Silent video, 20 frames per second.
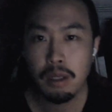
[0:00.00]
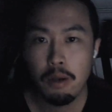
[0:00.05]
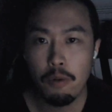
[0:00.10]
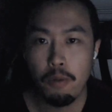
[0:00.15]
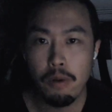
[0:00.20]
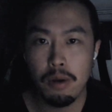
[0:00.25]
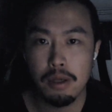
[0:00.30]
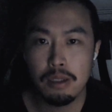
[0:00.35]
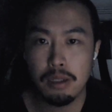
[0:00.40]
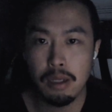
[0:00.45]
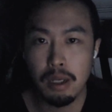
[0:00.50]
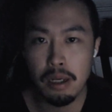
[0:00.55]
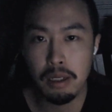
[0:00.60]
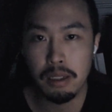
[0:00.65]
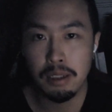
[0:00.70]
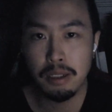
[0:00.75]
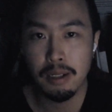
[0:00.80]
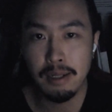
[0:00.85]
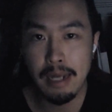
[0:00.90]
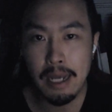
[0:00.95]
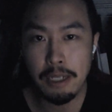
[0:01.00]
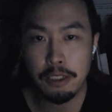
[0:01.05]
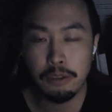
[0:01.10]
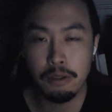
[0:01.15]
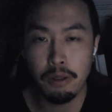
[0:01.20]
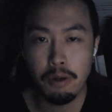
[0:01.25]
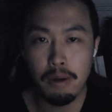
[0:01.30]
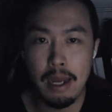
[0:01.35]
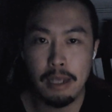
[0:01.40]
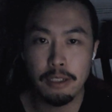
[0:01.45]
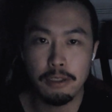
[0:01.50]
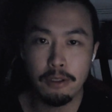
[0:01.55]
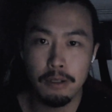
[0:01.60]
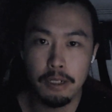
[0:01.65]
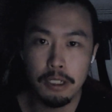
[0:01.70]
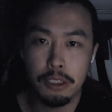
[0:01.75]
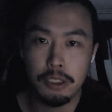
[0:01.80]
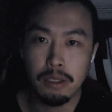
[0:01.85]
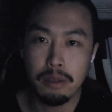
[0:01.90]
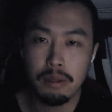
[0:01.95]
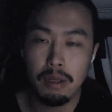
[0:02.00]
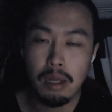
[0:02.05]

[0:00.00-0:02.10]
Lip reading: was international isolation.